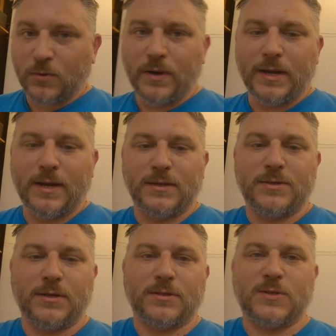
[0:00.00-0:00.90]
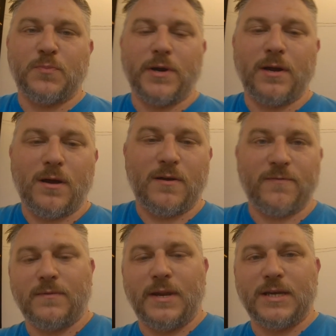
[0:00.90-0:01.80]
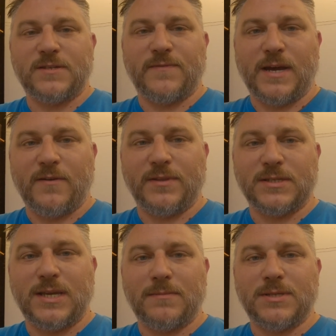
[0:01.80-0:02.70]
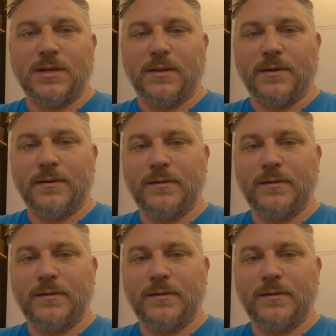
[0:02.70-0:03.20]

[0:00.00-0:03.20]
So I went ahead and took the spring off the next valve in the same cylinder,